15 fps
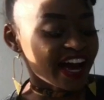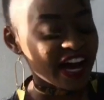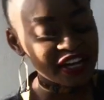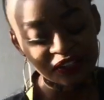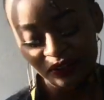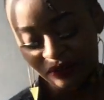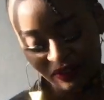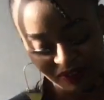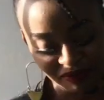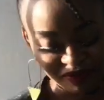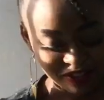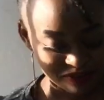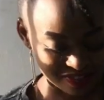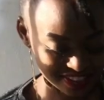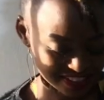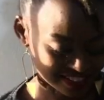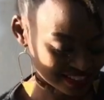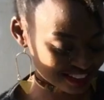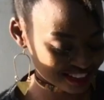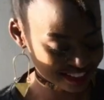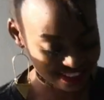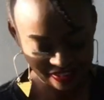i know when mom sees
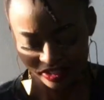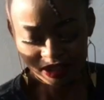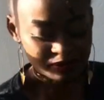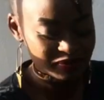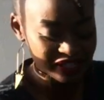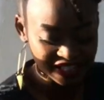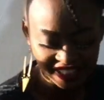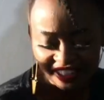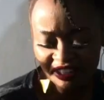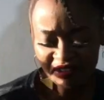this she'll be like